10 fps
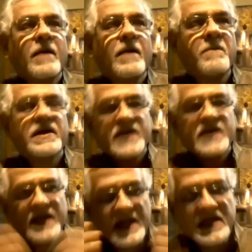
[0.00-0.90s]
But
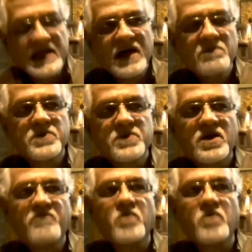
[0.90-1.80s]
in terms
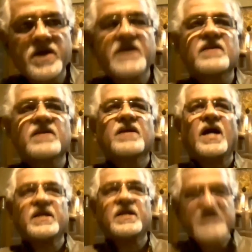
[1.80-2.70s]
of political
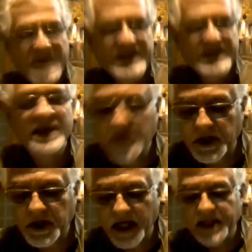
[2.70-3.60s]
understanding of
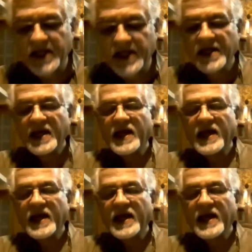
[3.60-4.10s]
society,